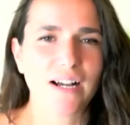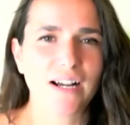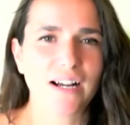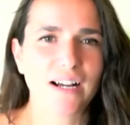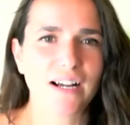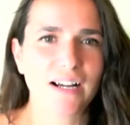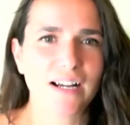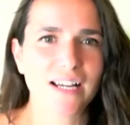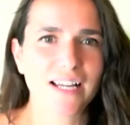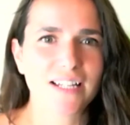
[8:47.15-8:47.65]

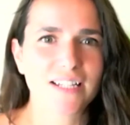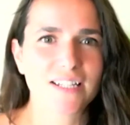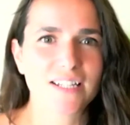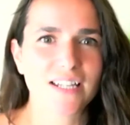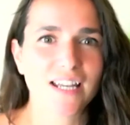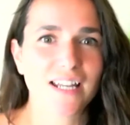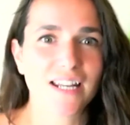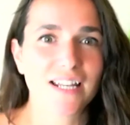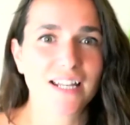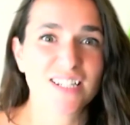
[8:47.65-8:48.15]
uh it's
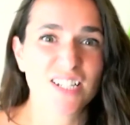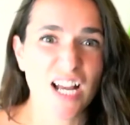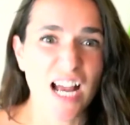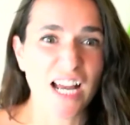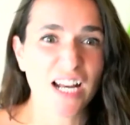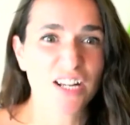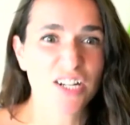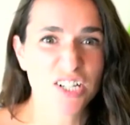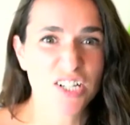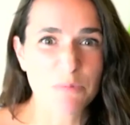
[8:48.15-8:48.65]
it is
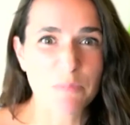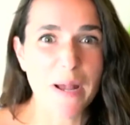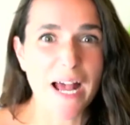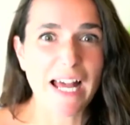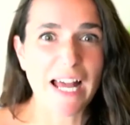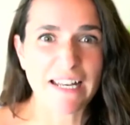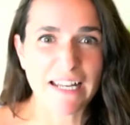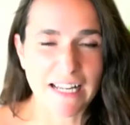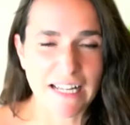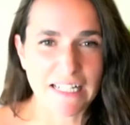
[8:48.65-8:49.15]
kind of just
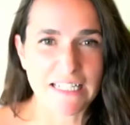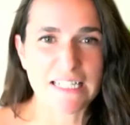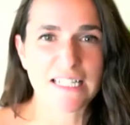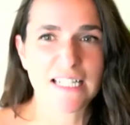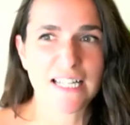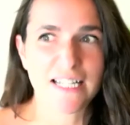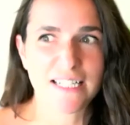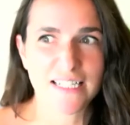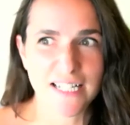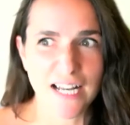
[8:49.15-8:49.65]
maddening it's
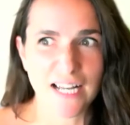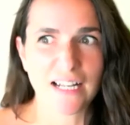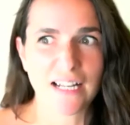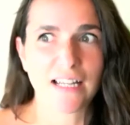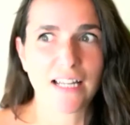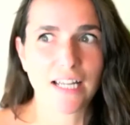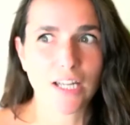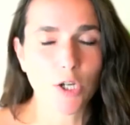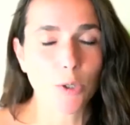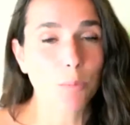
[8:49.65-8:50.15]
it's kind of
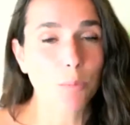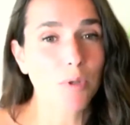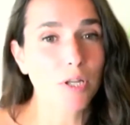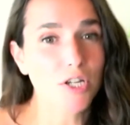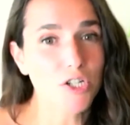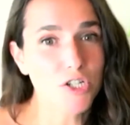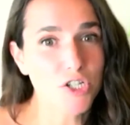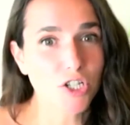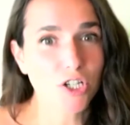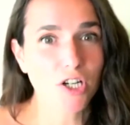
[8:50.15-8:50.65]
like your
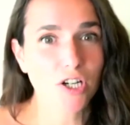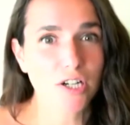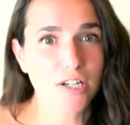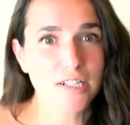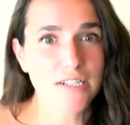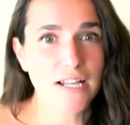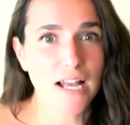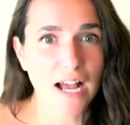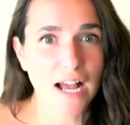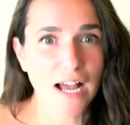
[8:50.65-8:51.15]
blood sugar
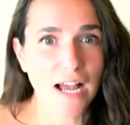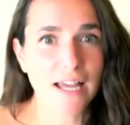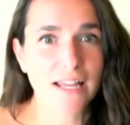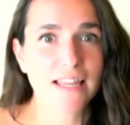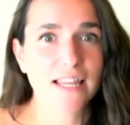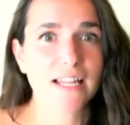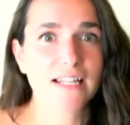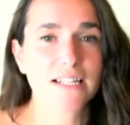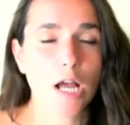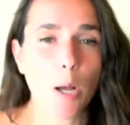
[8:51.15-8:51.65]
is high
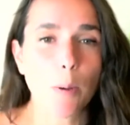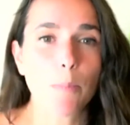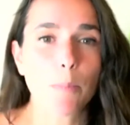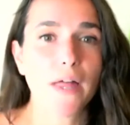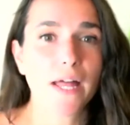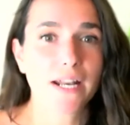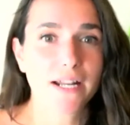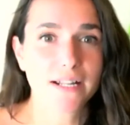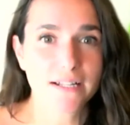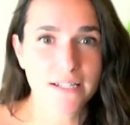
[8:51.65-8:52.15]
let's up
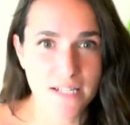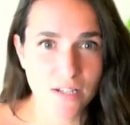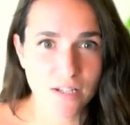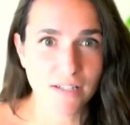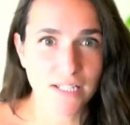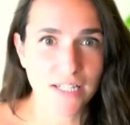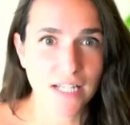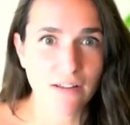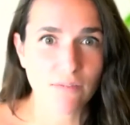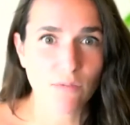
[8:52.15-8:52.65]
that
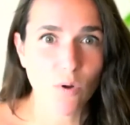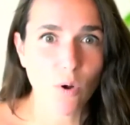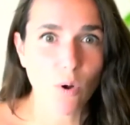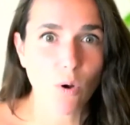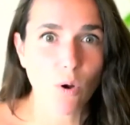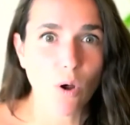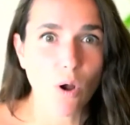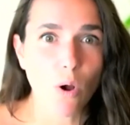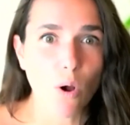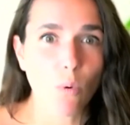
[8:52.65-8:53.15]
insulin
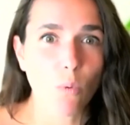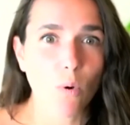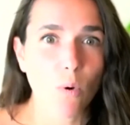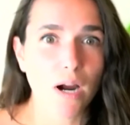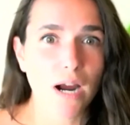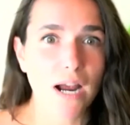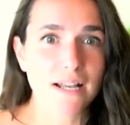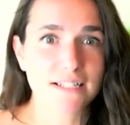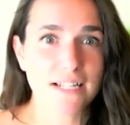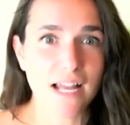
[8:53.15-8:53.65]
level
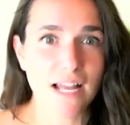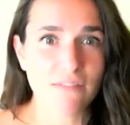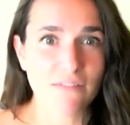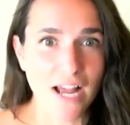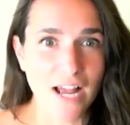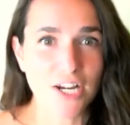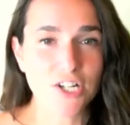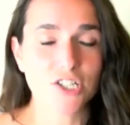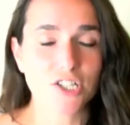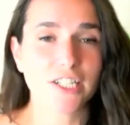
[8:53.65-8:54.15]
whereas i've
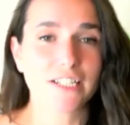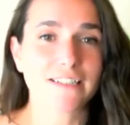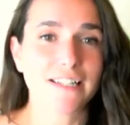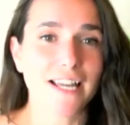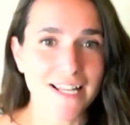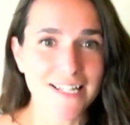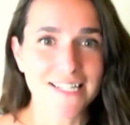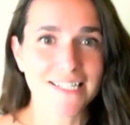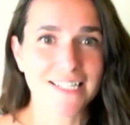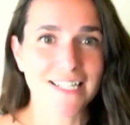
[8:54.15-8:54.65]
actually
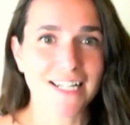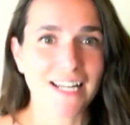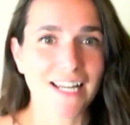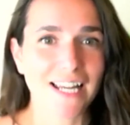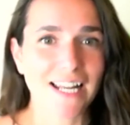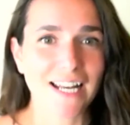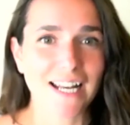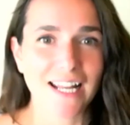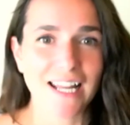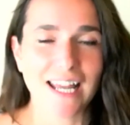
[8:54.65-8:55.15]
tested
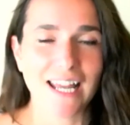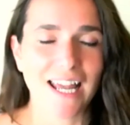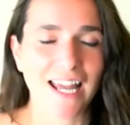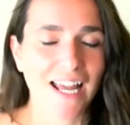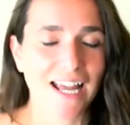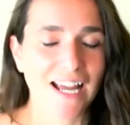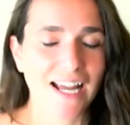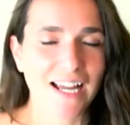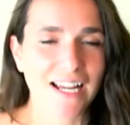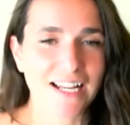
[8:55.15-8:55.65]
it
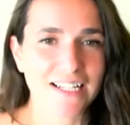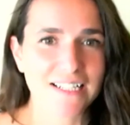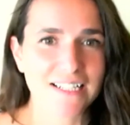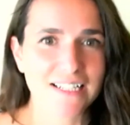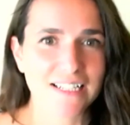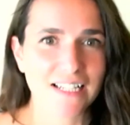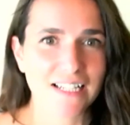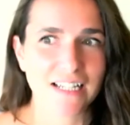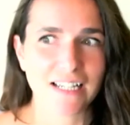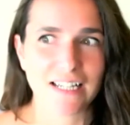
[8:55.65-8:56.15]
and
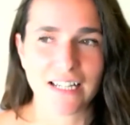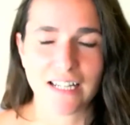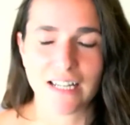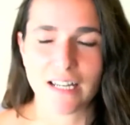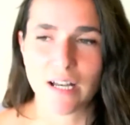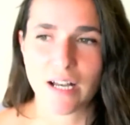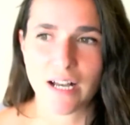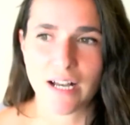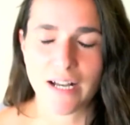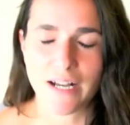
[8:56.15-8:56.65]

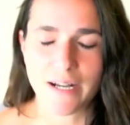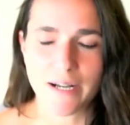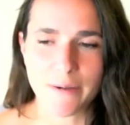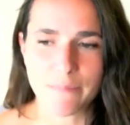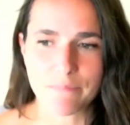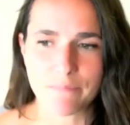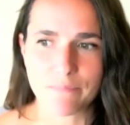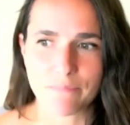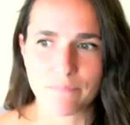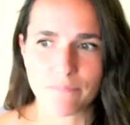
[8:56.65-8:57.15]

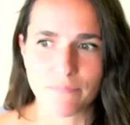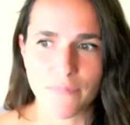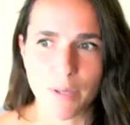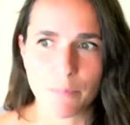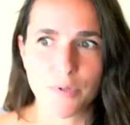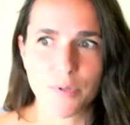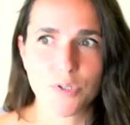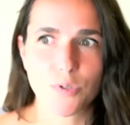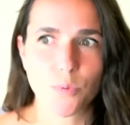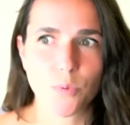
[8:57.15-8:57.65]
um
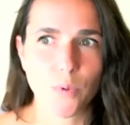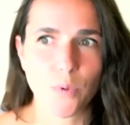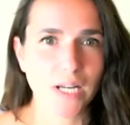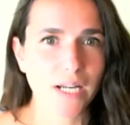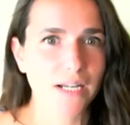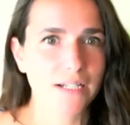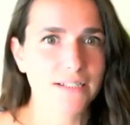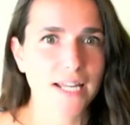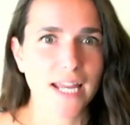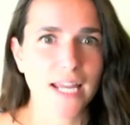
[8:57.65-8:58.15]

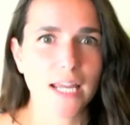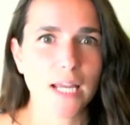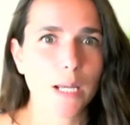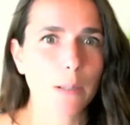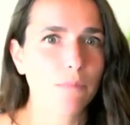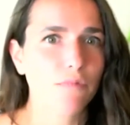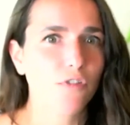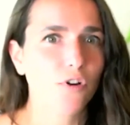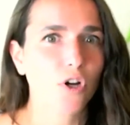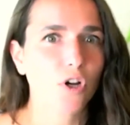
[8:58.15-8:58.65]
between taking
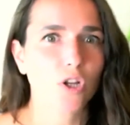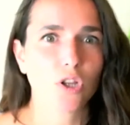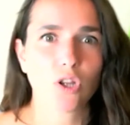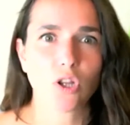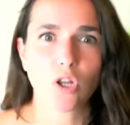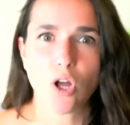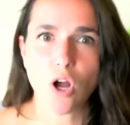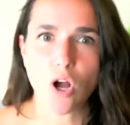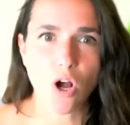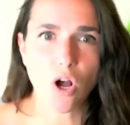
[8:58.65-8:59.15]
him for a
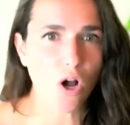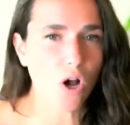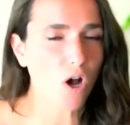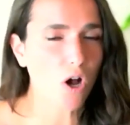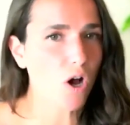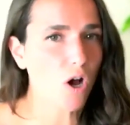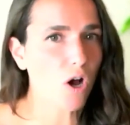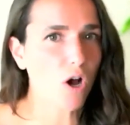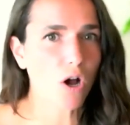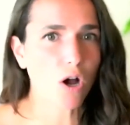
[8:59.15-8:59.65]

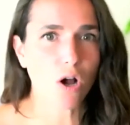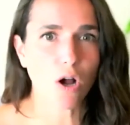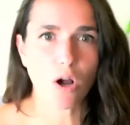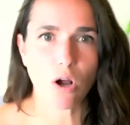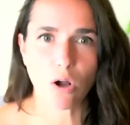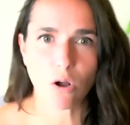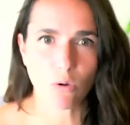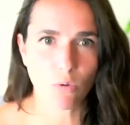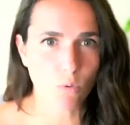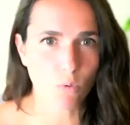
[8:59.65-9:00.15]

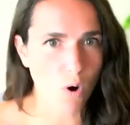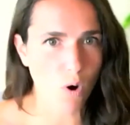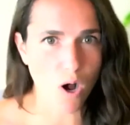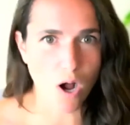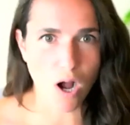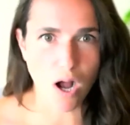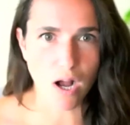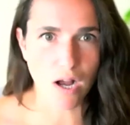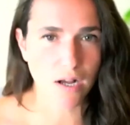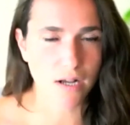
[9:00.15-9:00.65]
long
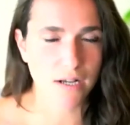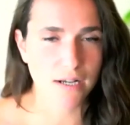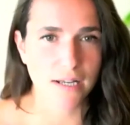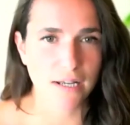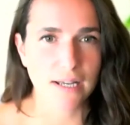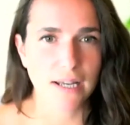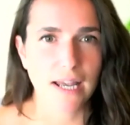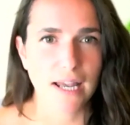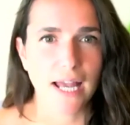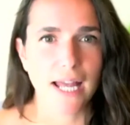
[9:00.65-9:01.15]
walk
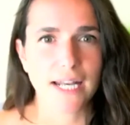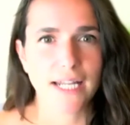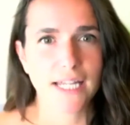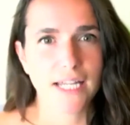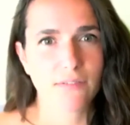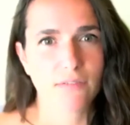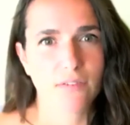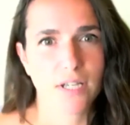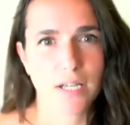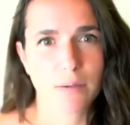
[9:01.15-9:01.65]
and
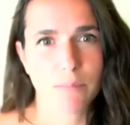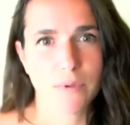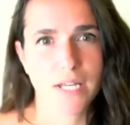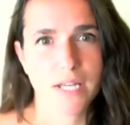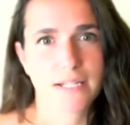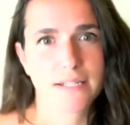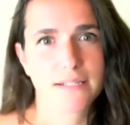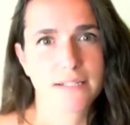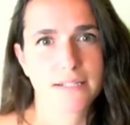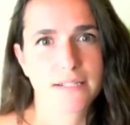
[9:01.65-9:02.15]
giving him
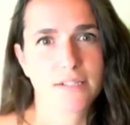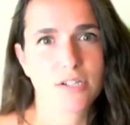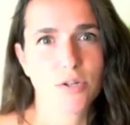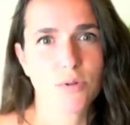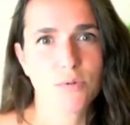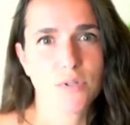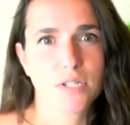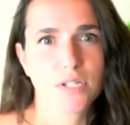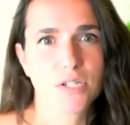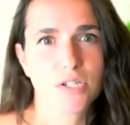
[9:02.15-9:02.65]
his
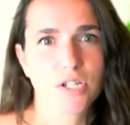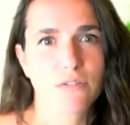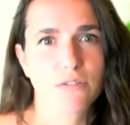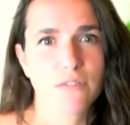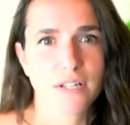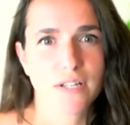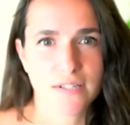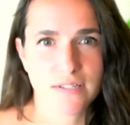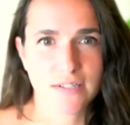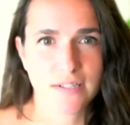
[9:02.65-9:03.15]
dosage of
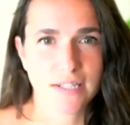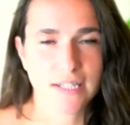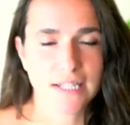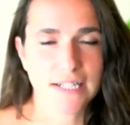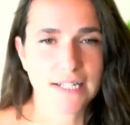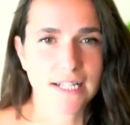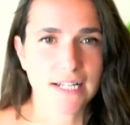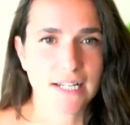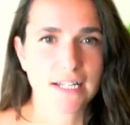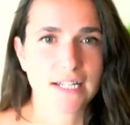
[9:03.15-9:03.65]

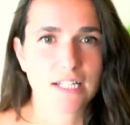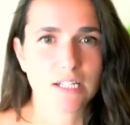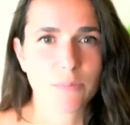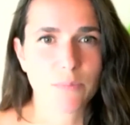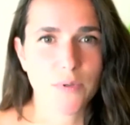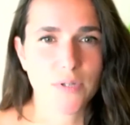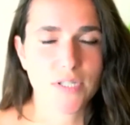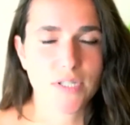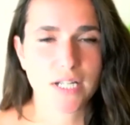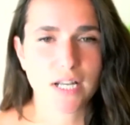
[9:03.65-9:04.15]
insulin that he's
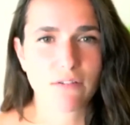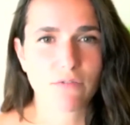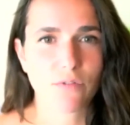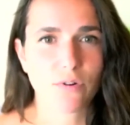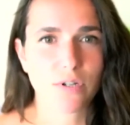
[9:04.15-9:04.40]
supposed to get four